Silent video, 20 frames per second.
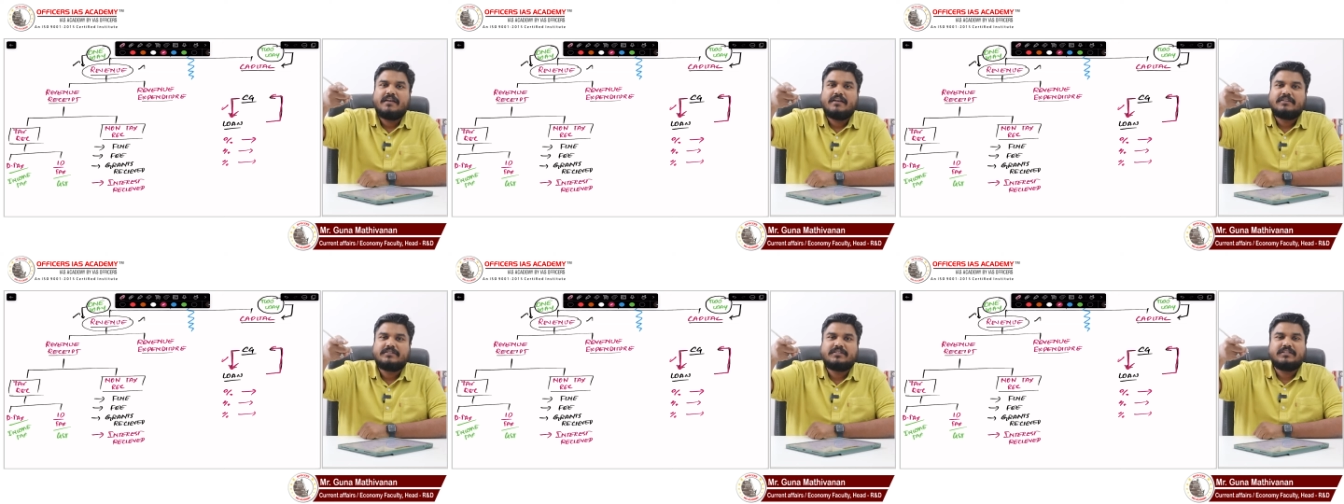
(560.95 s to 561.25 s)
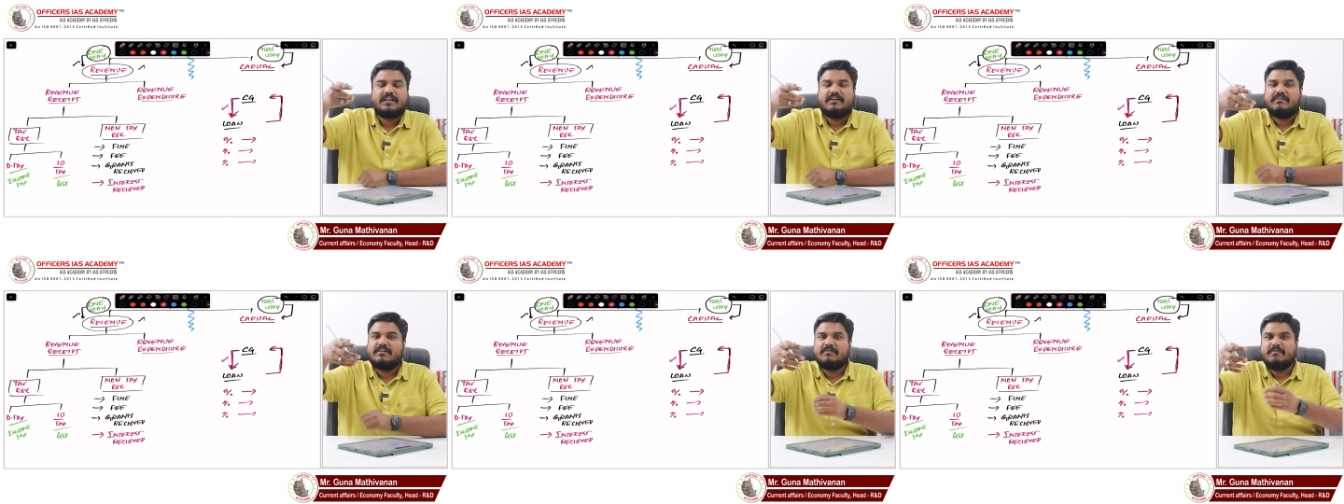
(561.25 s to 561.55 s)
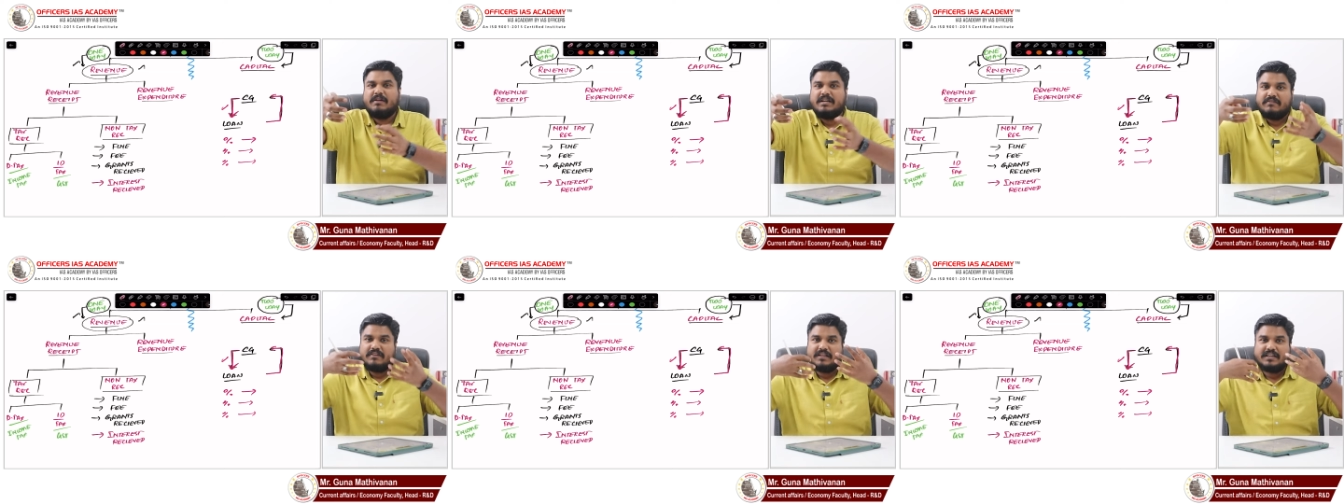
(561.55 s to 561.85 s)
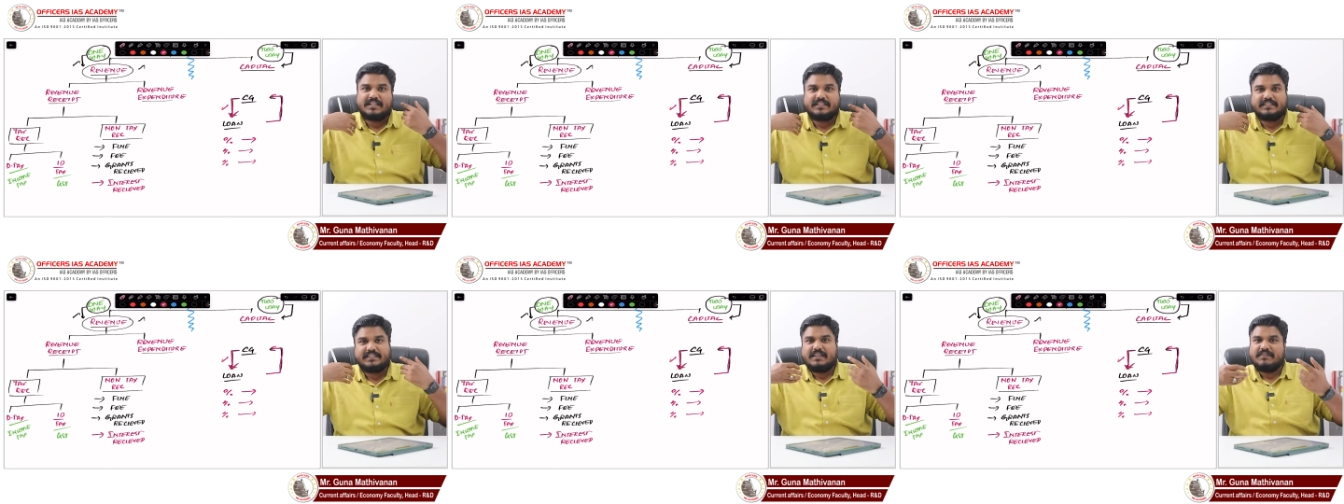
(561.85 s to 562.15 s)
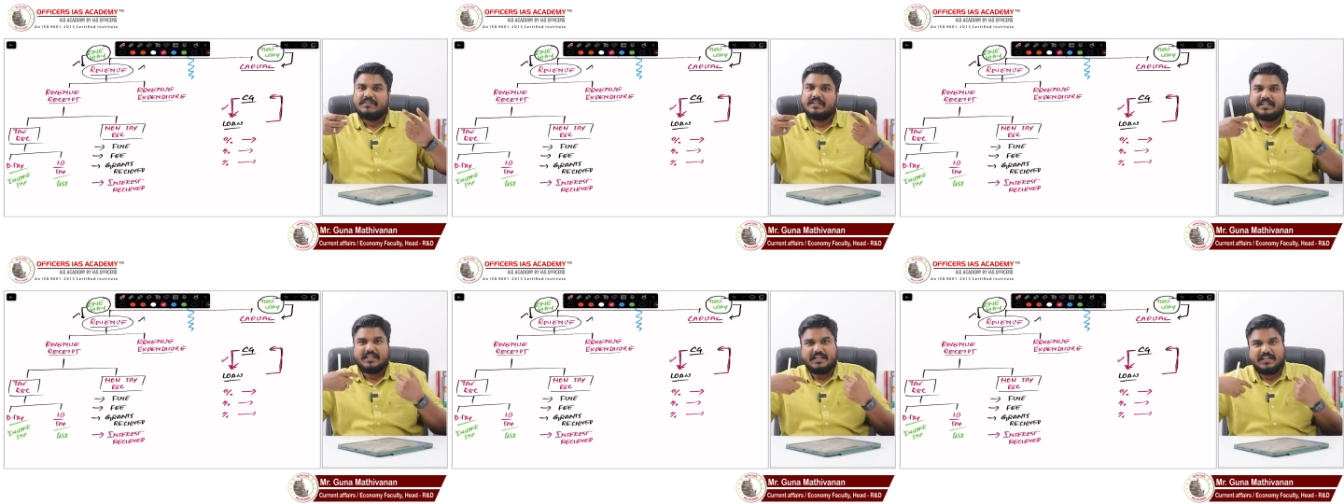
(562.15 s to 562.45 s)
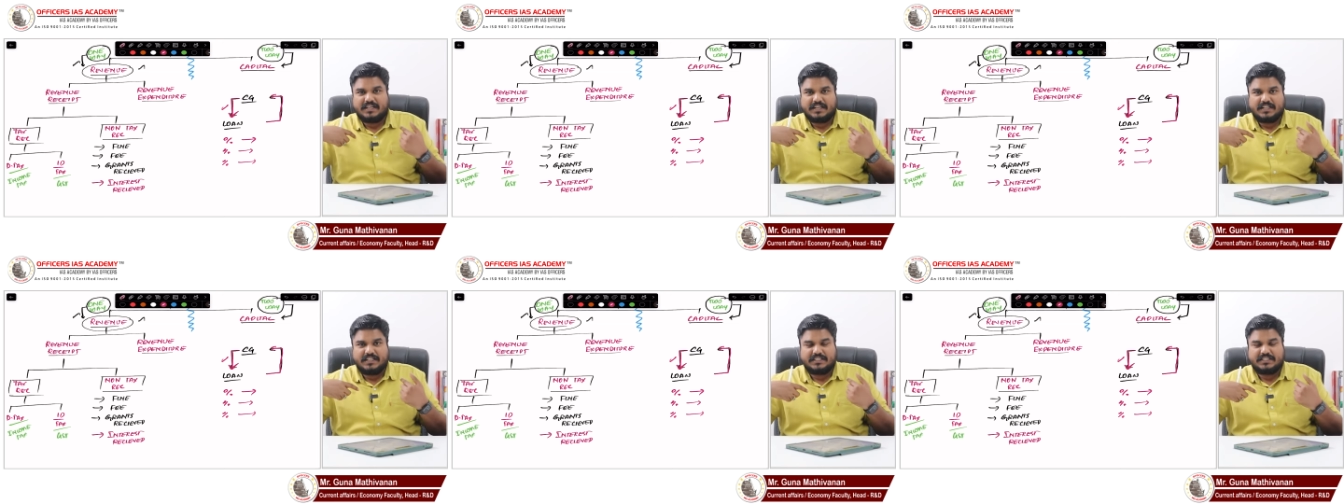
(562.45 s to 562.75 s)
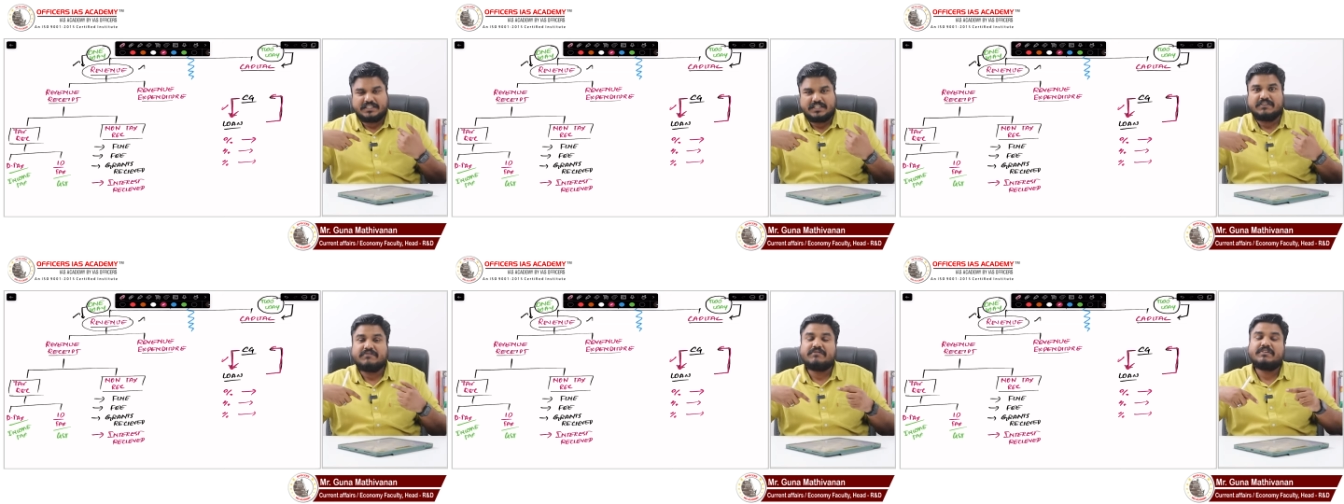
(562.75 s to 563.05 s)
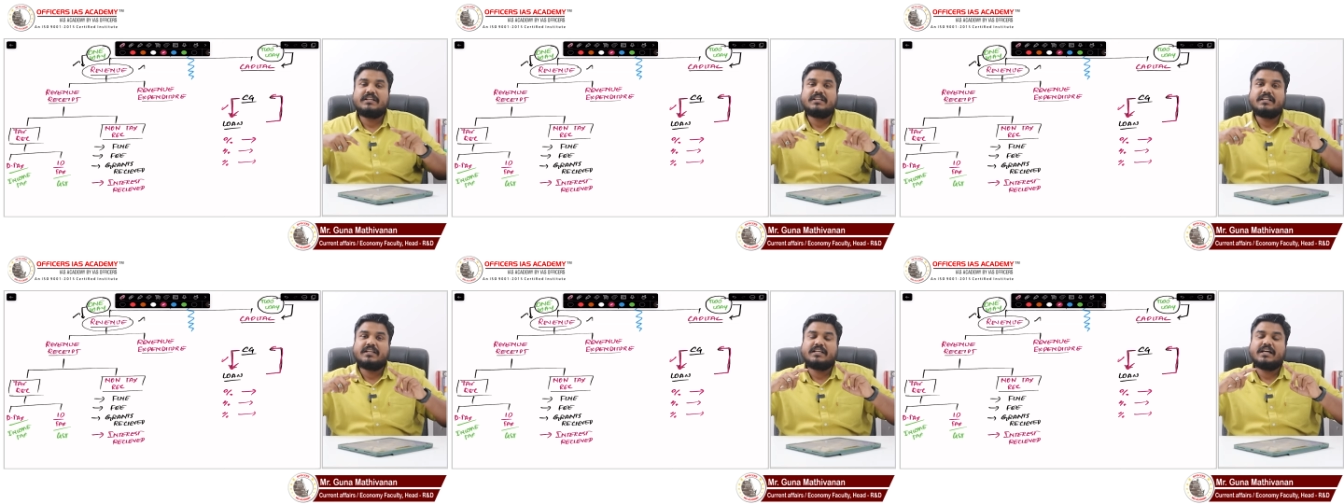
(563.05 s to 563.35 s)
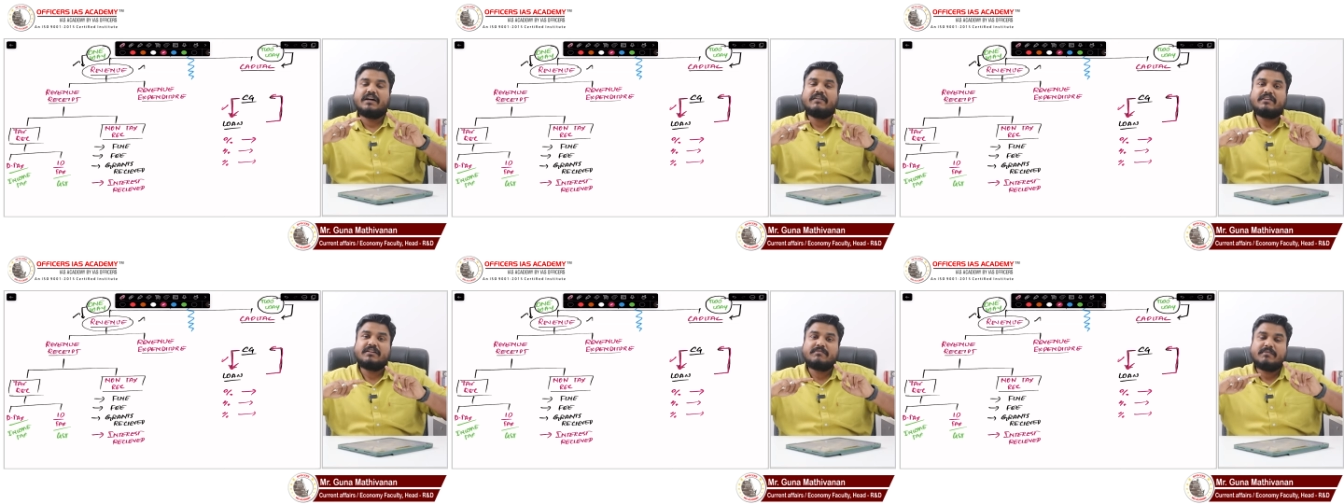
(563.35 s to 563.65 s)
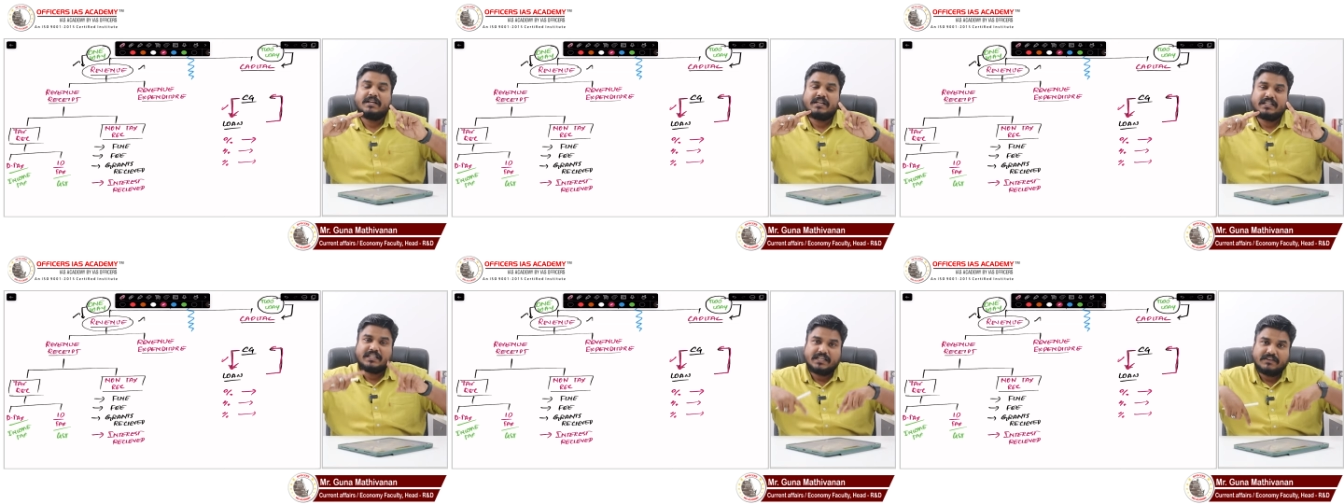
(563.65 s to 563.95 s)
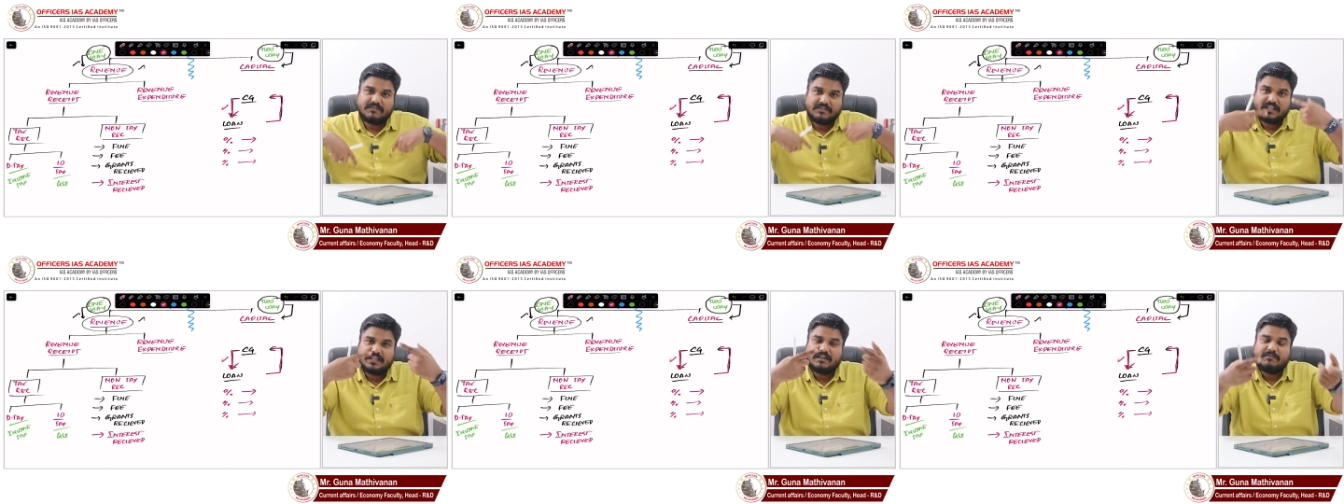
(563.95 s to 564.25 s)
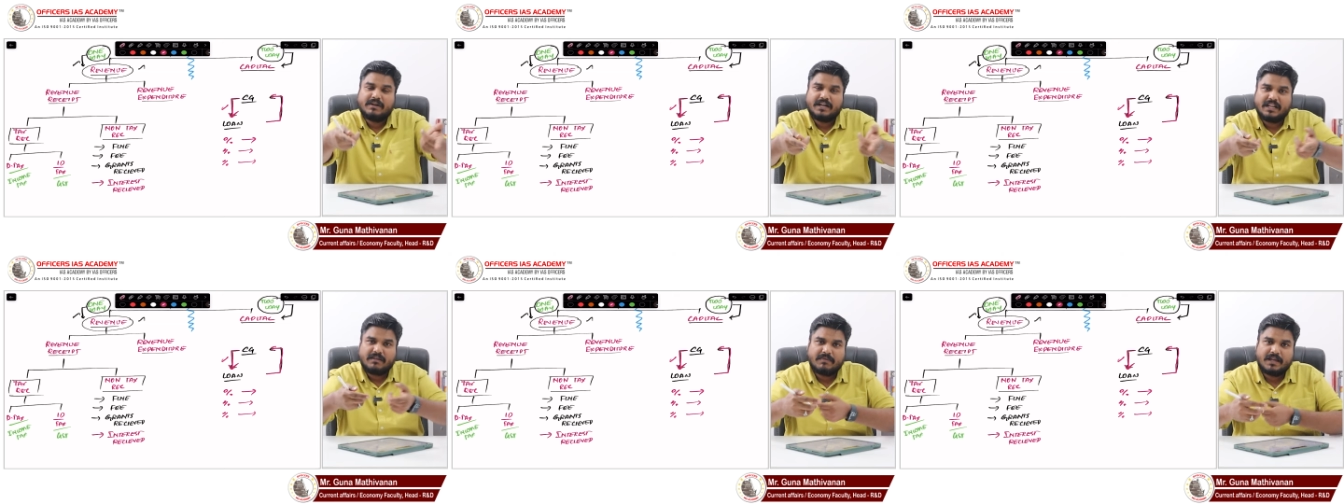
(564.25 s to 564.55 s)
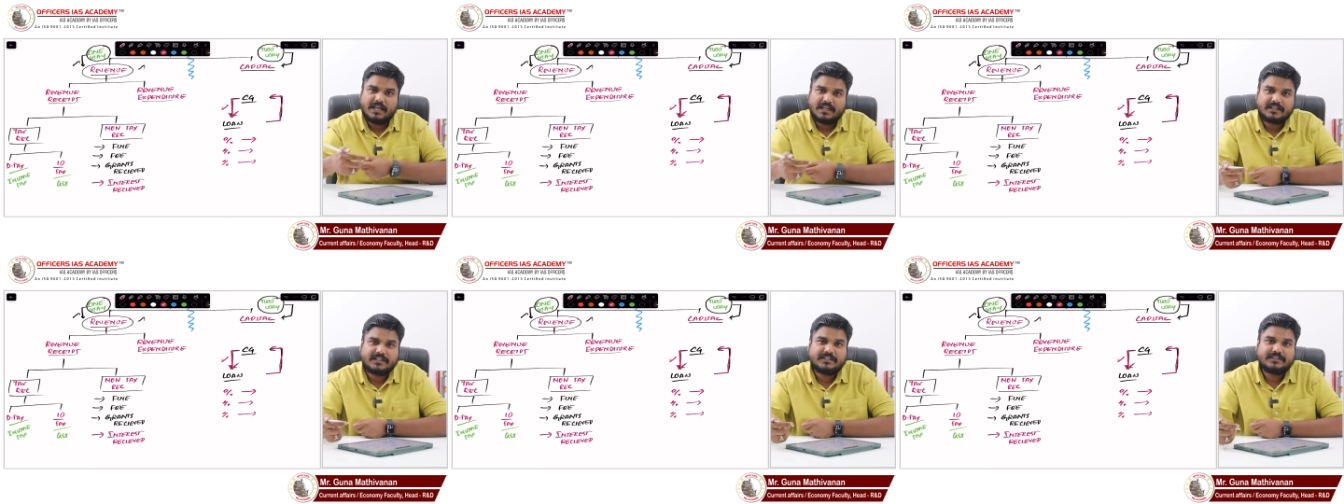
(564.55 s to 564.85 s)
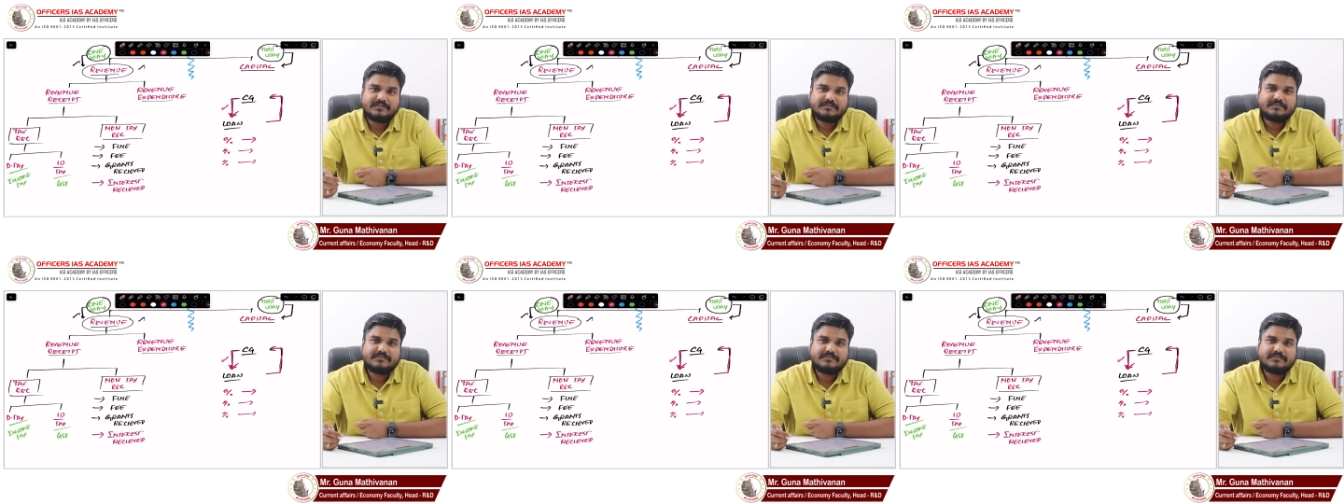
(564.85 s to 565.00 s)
So government will receive that interest. Will government give that money back?